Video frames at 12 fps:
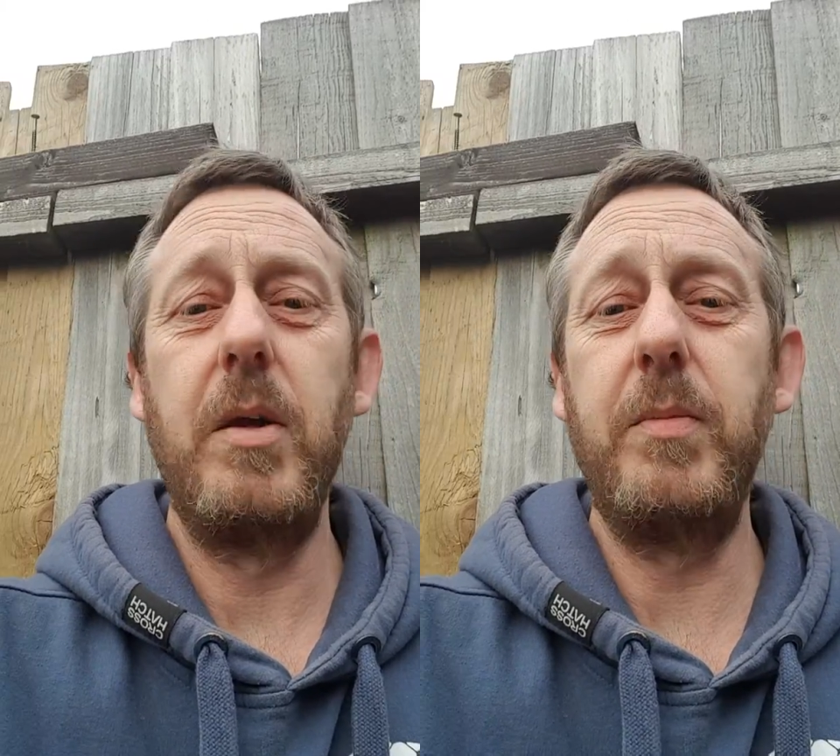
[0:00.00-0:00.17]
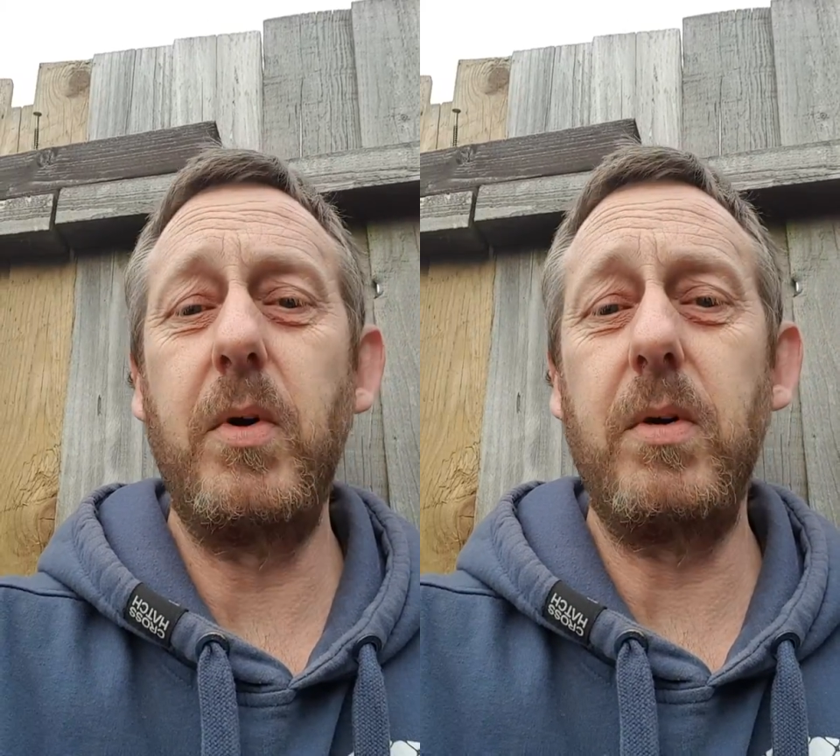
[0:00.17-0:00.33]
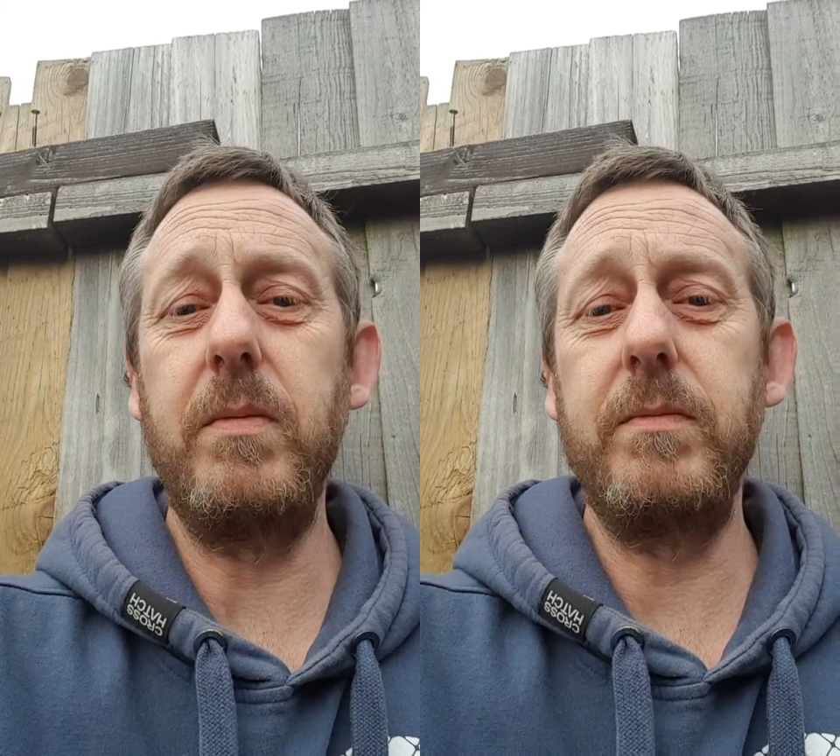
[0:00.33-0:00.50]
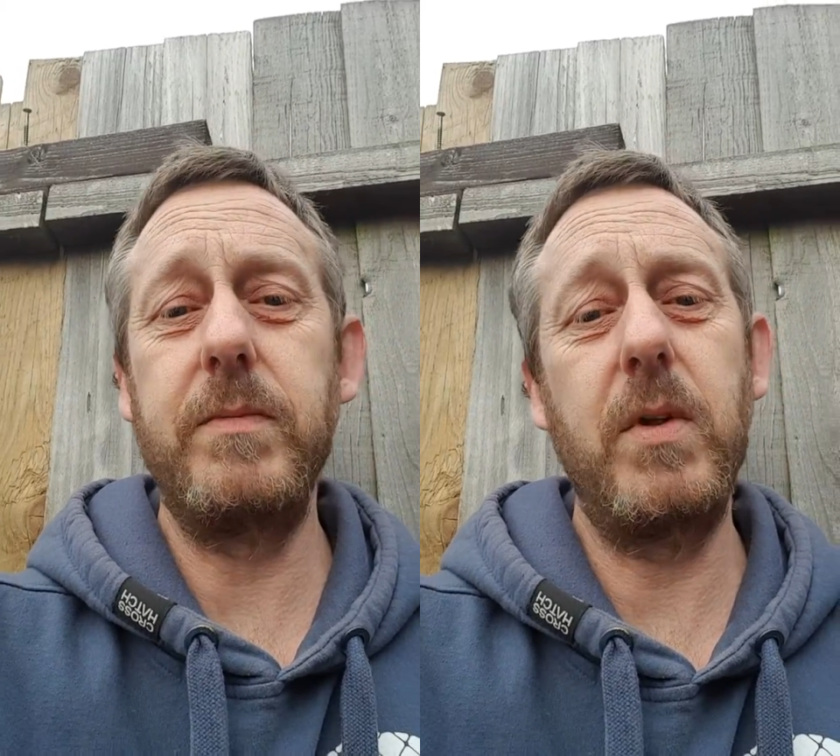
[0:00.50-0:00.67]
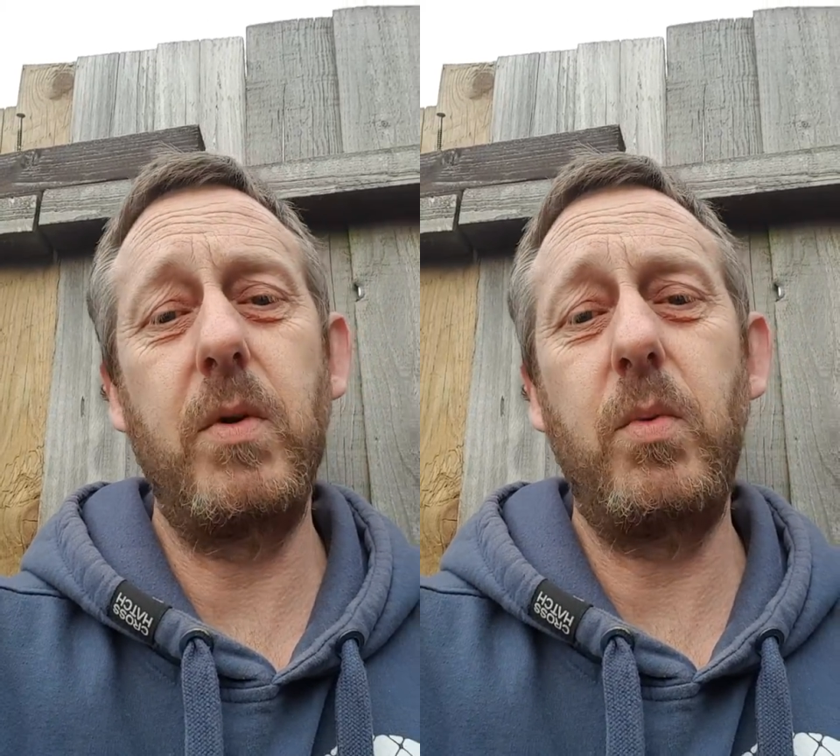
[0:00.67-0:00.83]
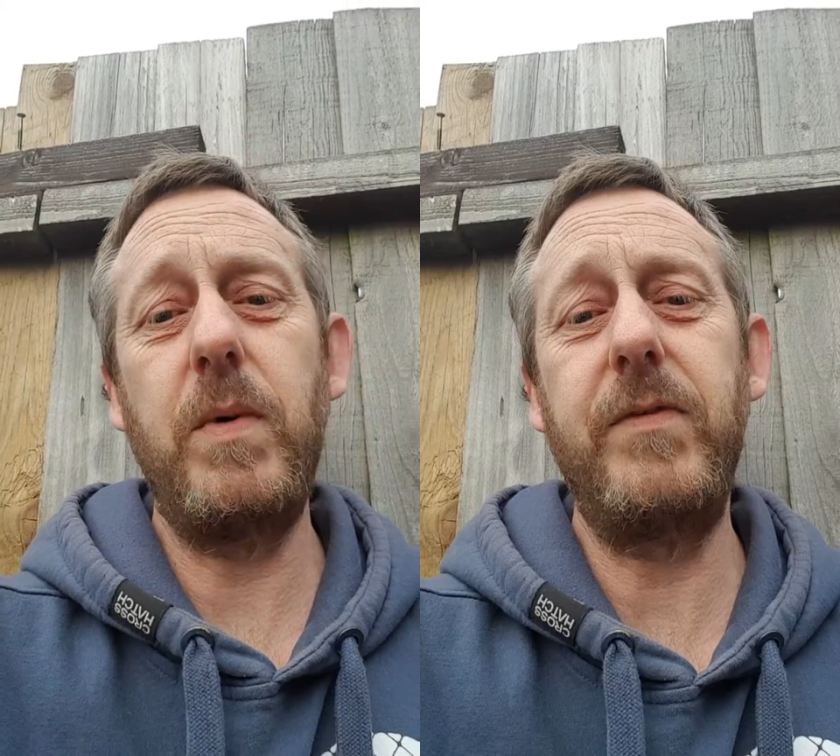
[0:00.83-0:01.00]
but
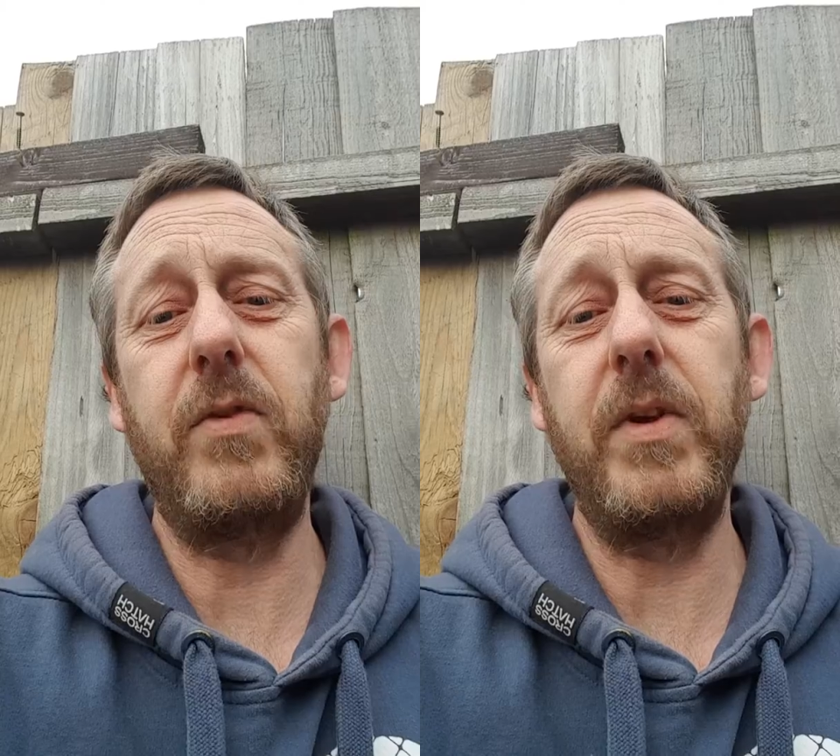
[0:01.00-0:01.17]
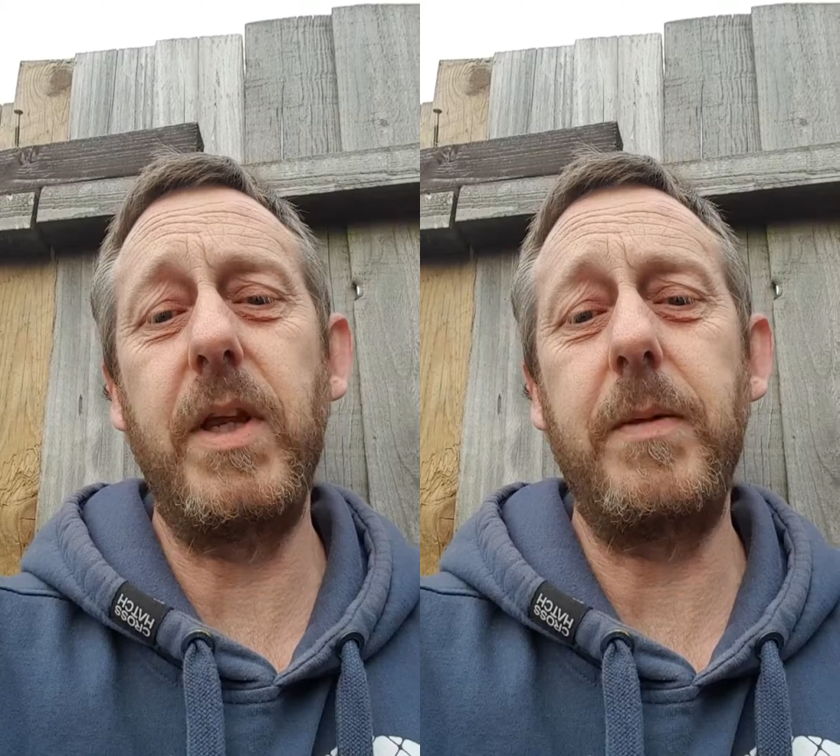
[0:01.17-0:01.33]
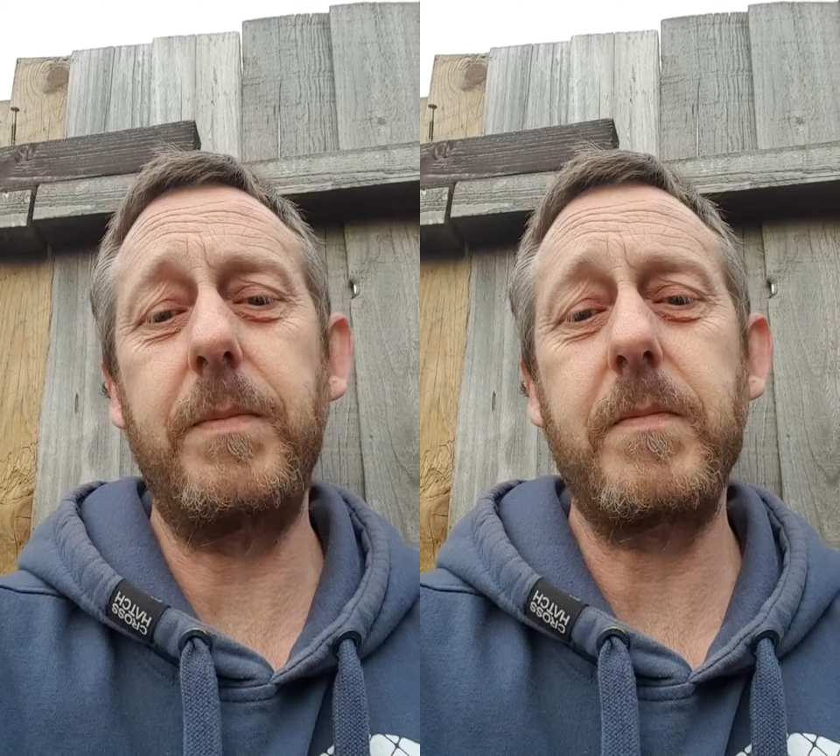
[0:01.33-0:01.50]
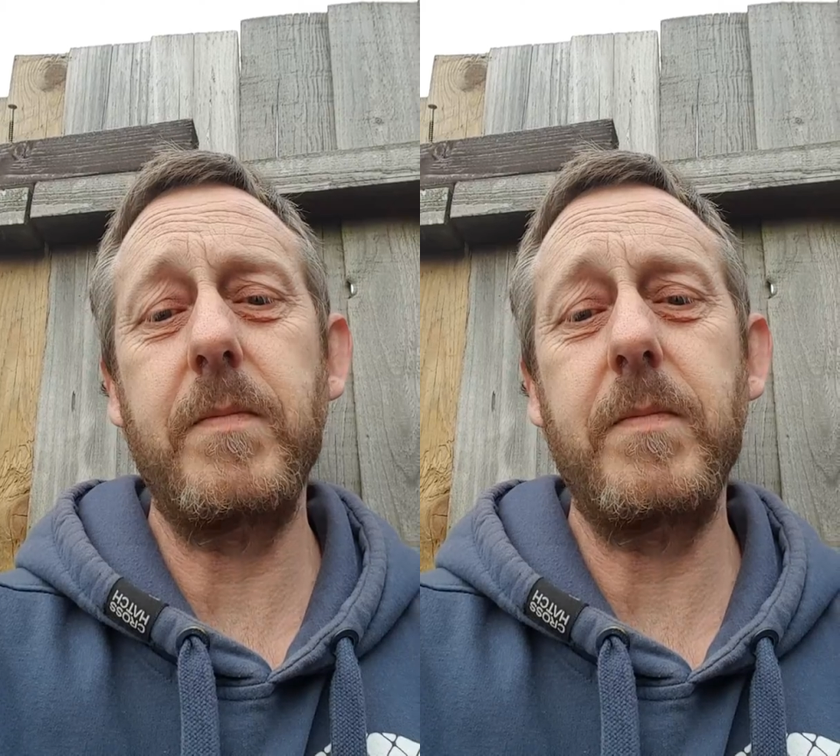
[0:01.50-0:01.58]
we've done it,